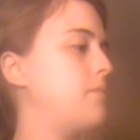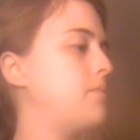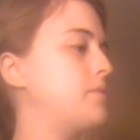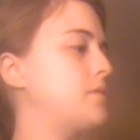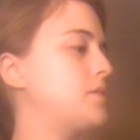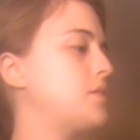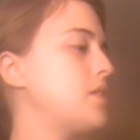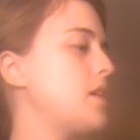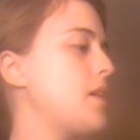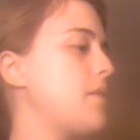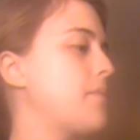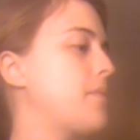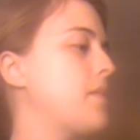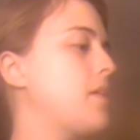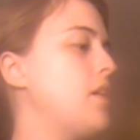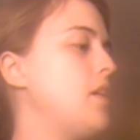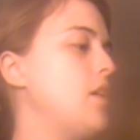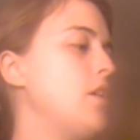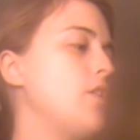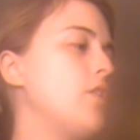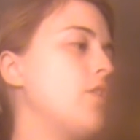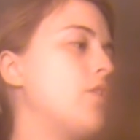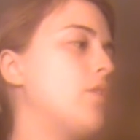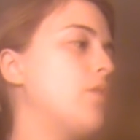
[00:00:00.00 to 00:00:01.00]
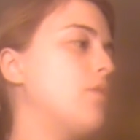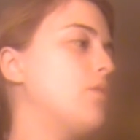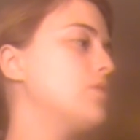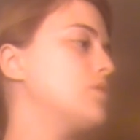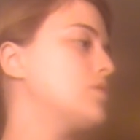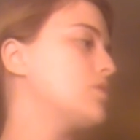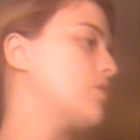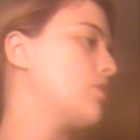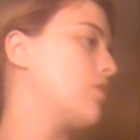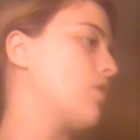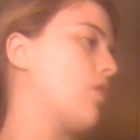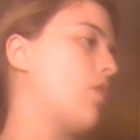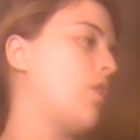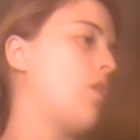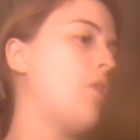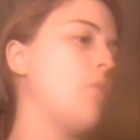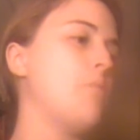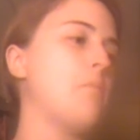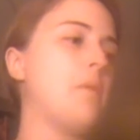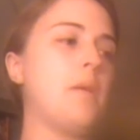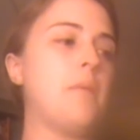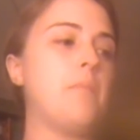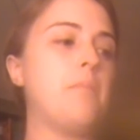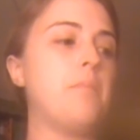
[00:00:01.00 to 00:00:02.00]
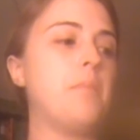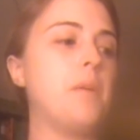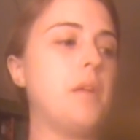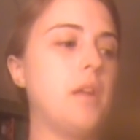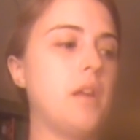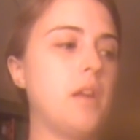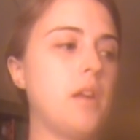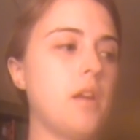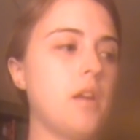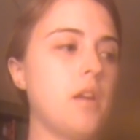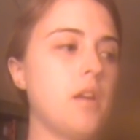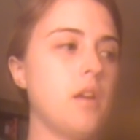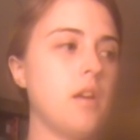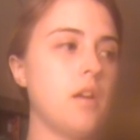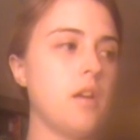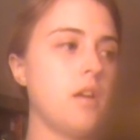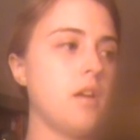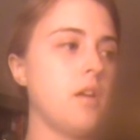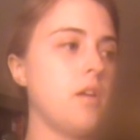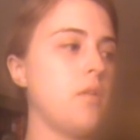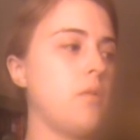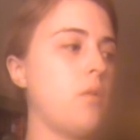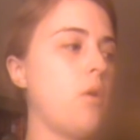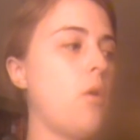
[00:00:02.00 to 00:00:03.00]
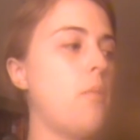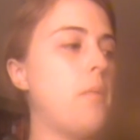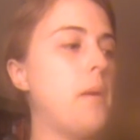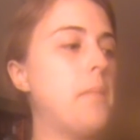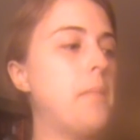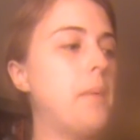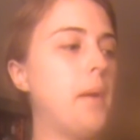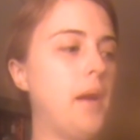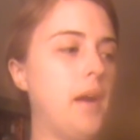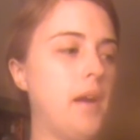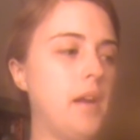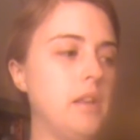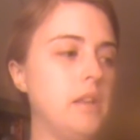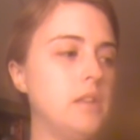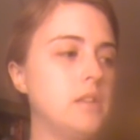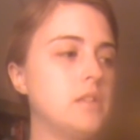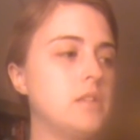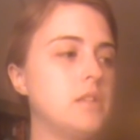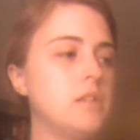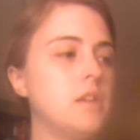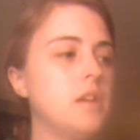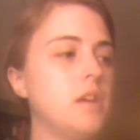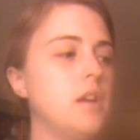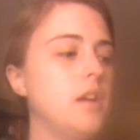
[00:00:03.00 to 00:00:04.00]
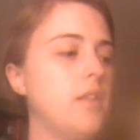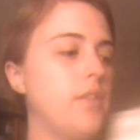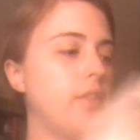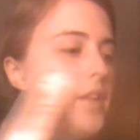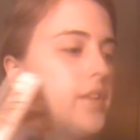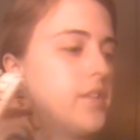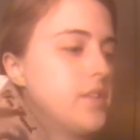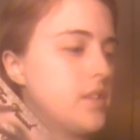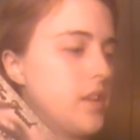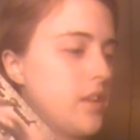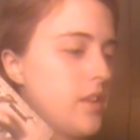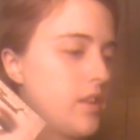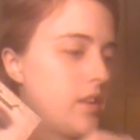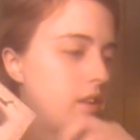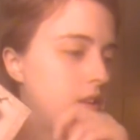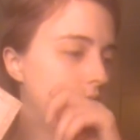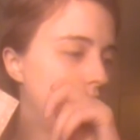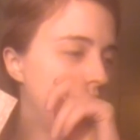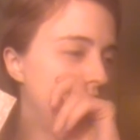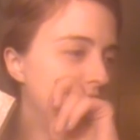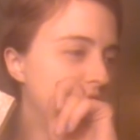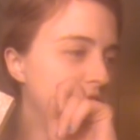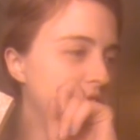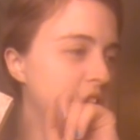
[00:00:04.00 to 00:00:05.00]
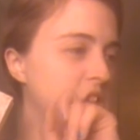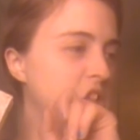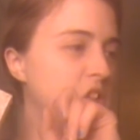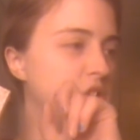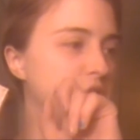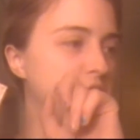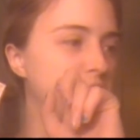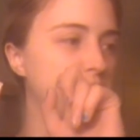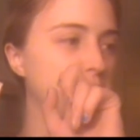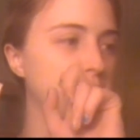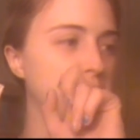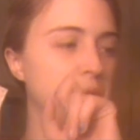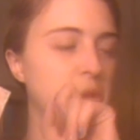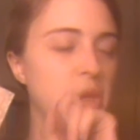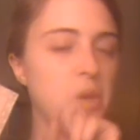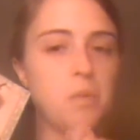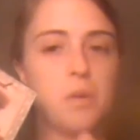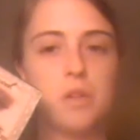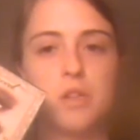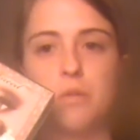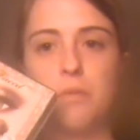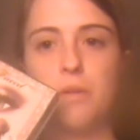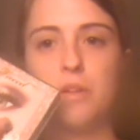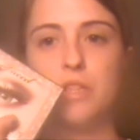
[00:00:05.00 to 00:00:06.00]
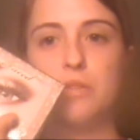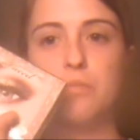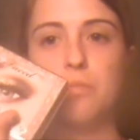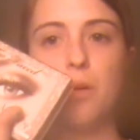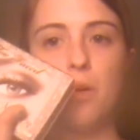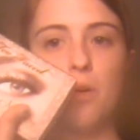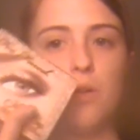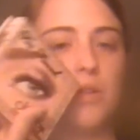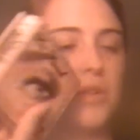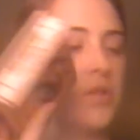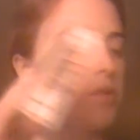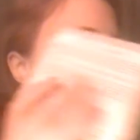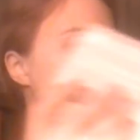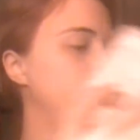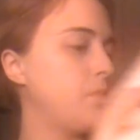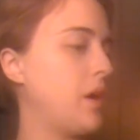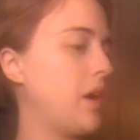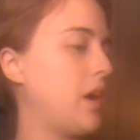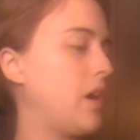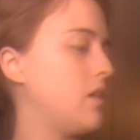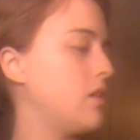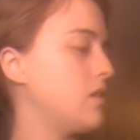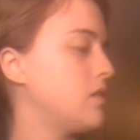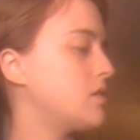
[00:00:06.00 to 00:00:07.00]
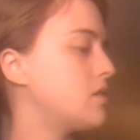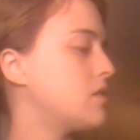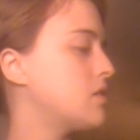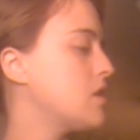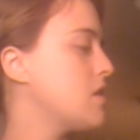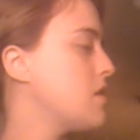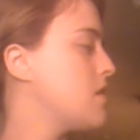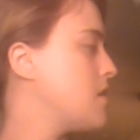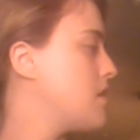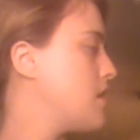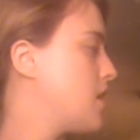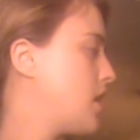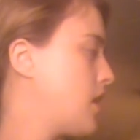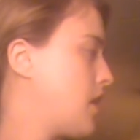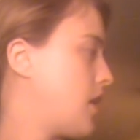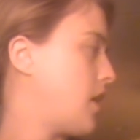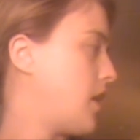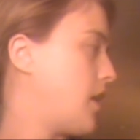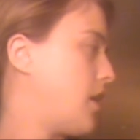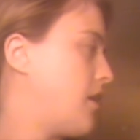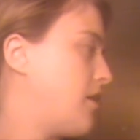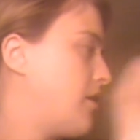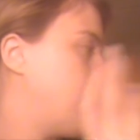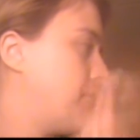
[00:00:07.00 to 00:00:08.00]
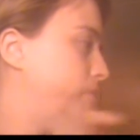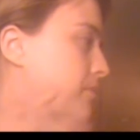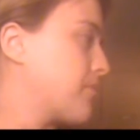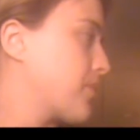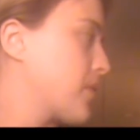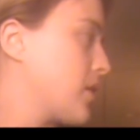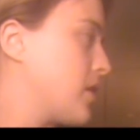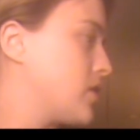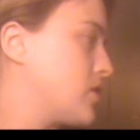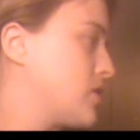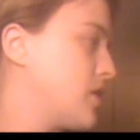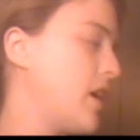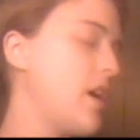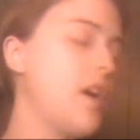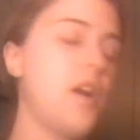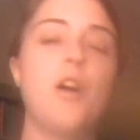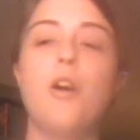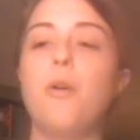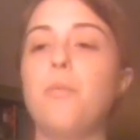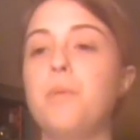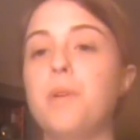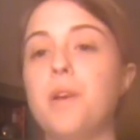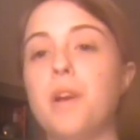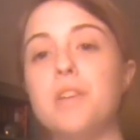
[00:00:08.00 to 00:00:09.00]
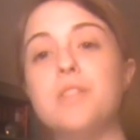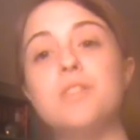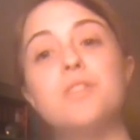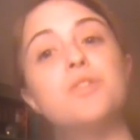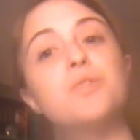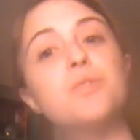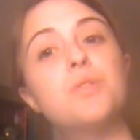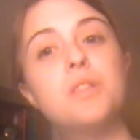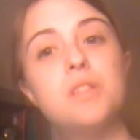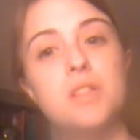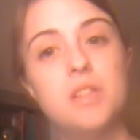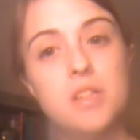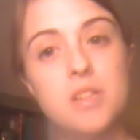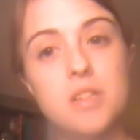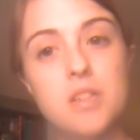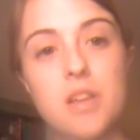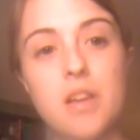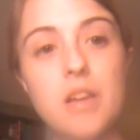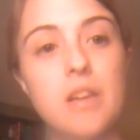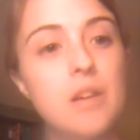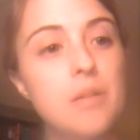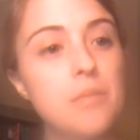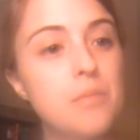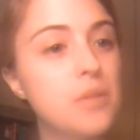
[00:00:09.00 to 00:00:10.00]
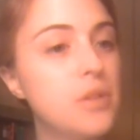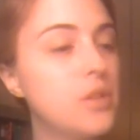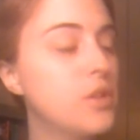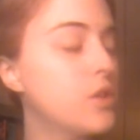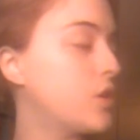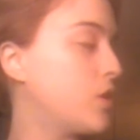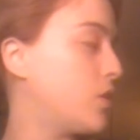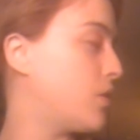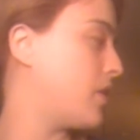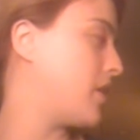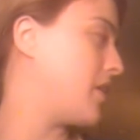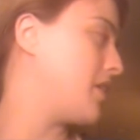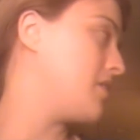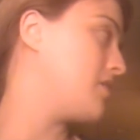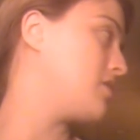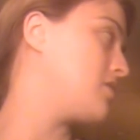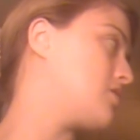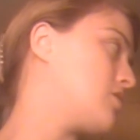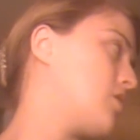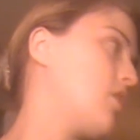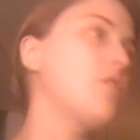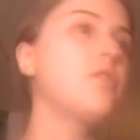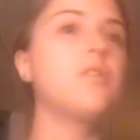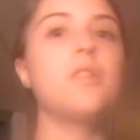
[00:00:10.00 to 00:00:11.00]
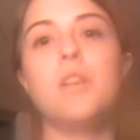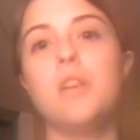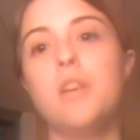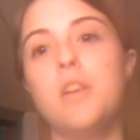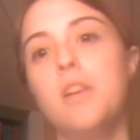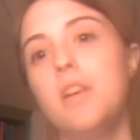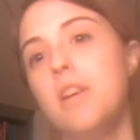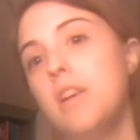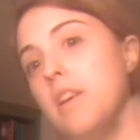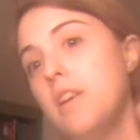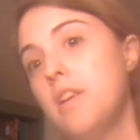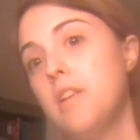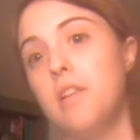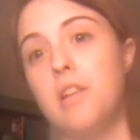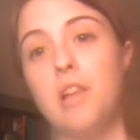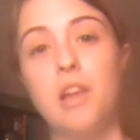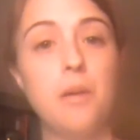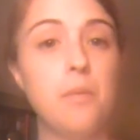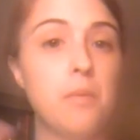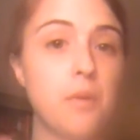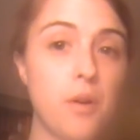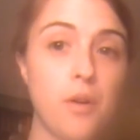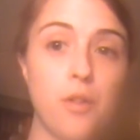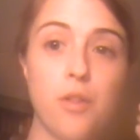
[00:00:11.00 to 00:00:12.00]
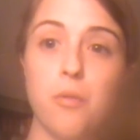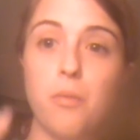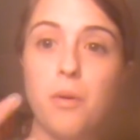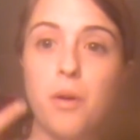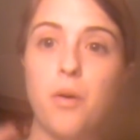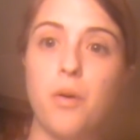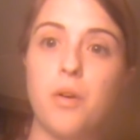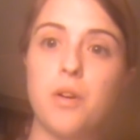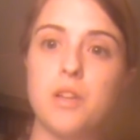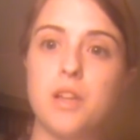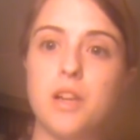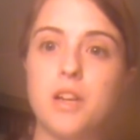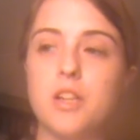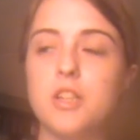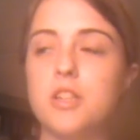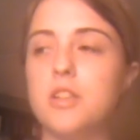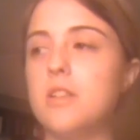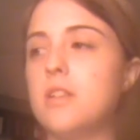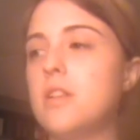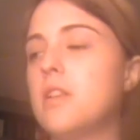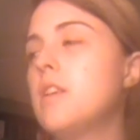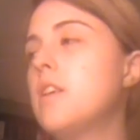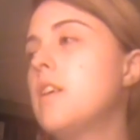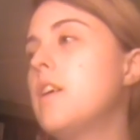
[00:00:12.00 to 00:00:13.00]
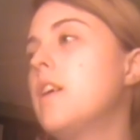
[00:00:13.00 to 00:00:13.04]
So yeah, those are all my palettes. I think this and the two beauty books are my smallest palettes. So yeah, I hope you guys enjoyed this, and I'm gonna go ahead and keep going through my whole collection.